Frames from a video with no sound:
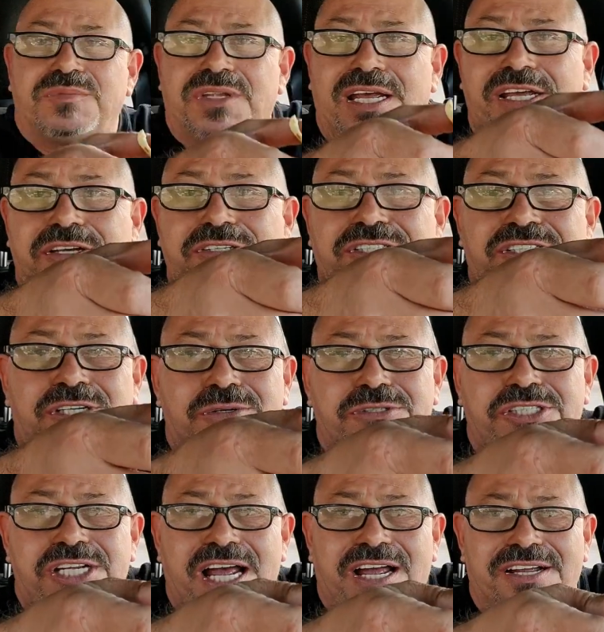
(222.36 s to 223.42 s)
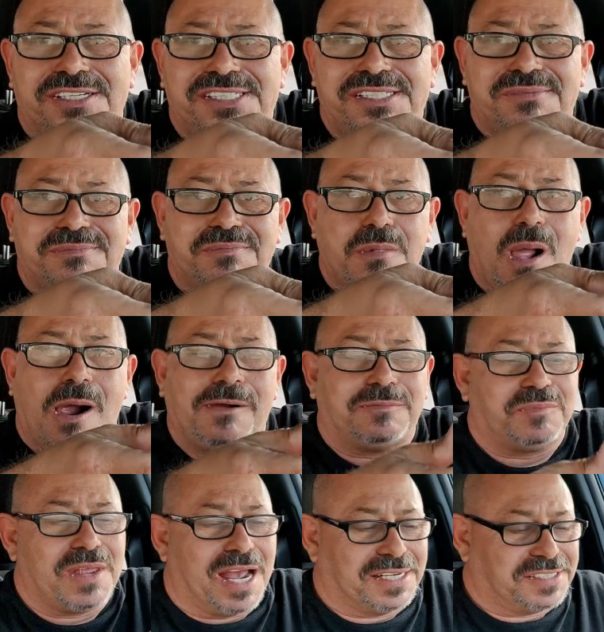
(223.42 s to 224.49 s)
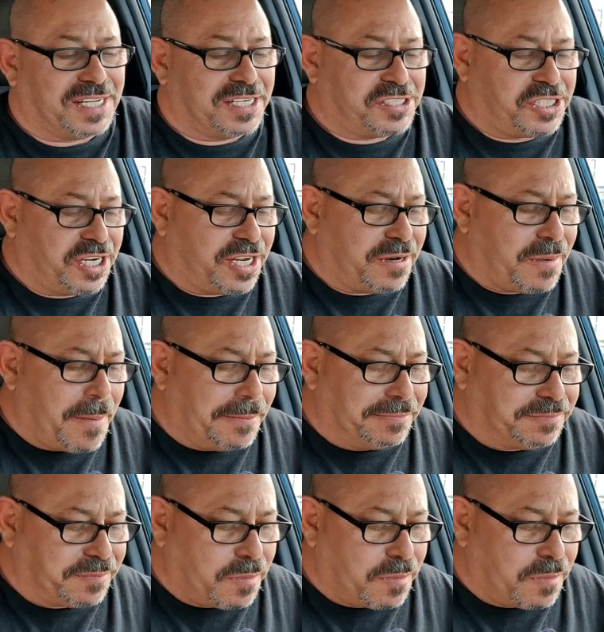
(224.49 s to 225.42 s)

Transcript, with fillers: They use two shells, as they should.